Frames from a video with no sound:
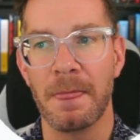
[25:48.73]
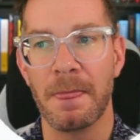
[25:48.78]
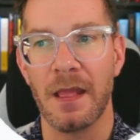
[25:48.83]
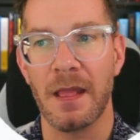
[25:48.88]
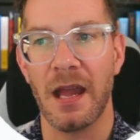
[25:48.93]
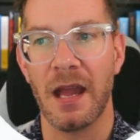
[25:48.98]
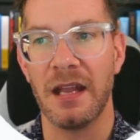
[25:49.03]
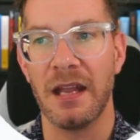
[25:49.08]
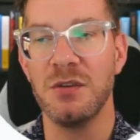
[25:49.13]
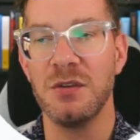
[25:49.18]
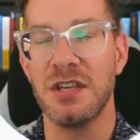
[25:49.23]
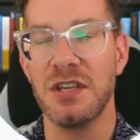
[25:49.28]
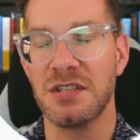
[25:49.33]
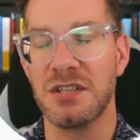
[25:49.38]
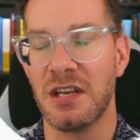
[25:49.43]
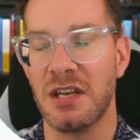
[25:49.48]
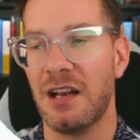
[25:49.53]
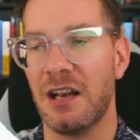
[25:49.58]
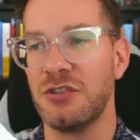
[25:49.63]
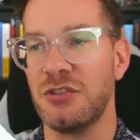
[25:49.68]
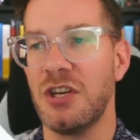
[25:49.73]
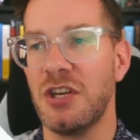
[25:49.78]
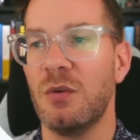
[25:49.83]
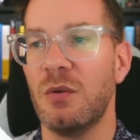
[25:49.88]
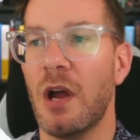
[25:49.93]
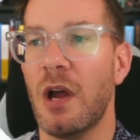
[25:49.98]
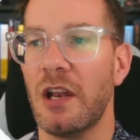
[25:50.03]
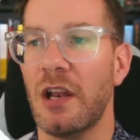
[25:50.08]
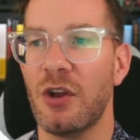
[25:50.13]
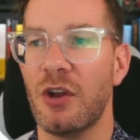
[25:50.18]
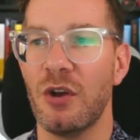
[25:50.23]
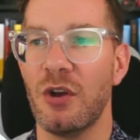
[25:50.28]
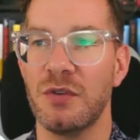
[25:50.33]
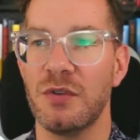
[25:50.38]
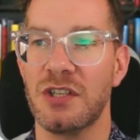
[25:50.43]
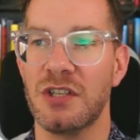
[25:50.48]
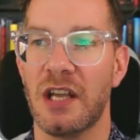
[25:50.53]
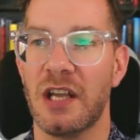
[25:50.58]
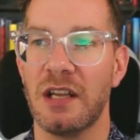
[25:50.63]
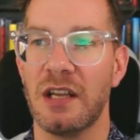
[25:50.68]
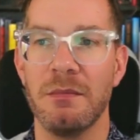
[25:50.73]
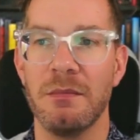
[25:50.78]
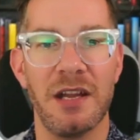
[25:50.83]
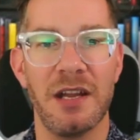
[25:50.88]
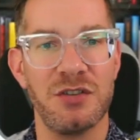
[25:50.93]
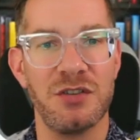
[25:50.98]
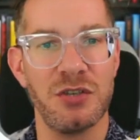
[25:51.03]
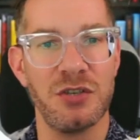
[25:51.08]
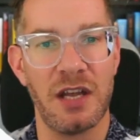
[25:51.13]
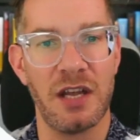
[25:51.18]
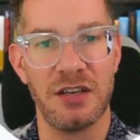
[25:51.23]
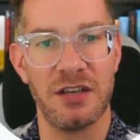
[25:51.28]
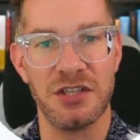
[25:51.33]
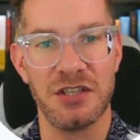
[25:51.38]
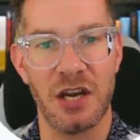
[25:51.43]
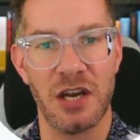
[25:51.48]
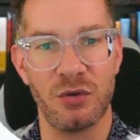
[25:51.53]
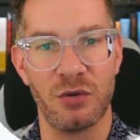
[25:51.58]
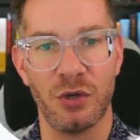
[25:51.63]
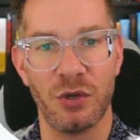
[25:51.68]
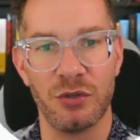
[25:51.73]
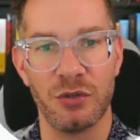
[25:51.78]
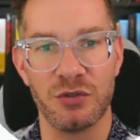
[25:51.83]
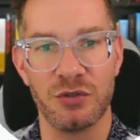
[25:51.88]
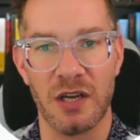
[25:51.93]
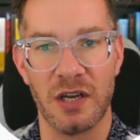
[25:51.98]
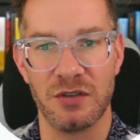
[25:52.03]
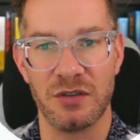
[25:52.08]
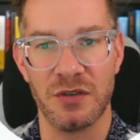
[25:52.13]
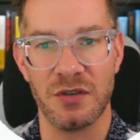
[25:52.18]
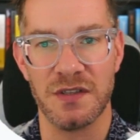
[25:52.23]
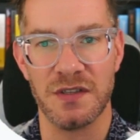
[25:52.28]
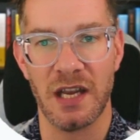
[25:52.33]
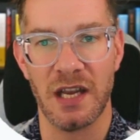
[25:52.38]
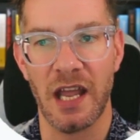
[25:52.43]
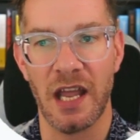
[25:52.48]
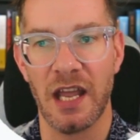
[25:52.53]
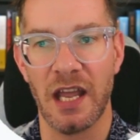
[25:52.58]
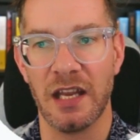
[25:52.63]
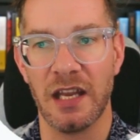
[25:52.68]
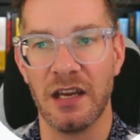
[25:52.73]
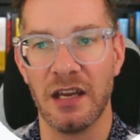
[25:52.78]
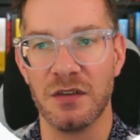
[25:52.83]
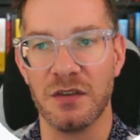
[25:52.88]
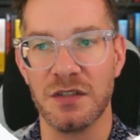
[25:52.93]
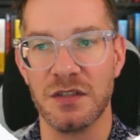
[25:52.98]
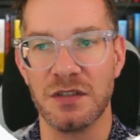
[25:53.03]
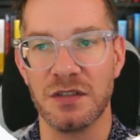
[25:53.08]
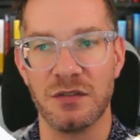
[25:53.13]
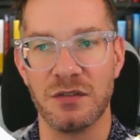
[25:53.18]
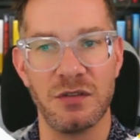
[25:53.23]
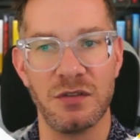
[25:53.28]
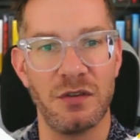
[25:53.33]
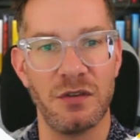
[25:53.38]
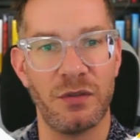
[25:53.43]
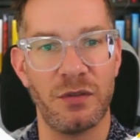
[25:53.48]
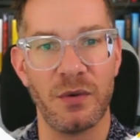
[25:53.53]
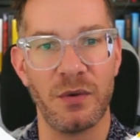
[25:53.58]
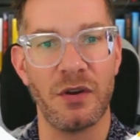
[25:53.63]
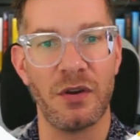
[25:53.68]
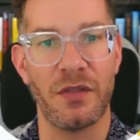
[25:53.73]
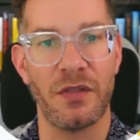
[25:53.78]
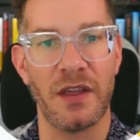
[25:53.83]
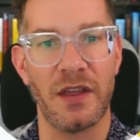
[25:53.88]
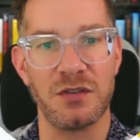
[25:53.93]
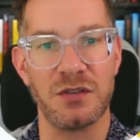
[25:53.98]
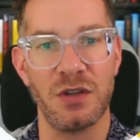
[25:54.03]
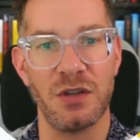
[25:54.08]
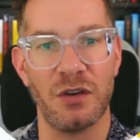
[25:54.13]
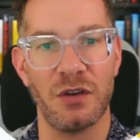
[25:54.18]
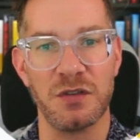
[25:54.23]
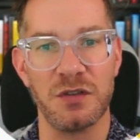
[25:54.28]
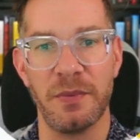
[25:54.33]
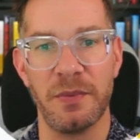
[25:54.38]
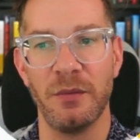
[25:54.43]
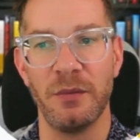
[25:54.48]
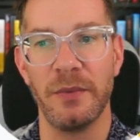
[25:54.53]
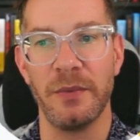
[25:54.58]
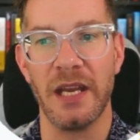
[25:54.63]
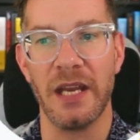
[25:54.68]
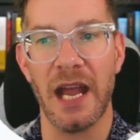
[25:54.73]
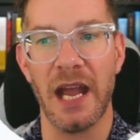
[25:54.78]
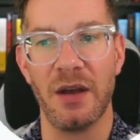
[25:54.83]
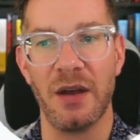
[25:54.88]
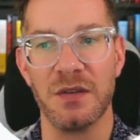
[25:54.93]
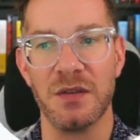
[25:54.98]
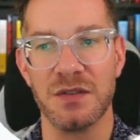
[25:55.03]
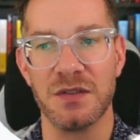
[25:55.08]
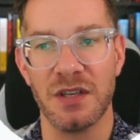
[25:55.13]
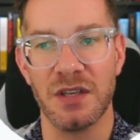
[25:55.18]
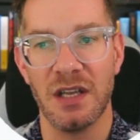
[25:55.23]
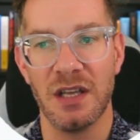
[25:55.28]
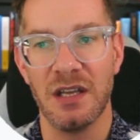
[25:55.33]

I used this analogy a while ago, which is like, imagine you had a general contractor. You say, hey, here's $300,000, build me a house.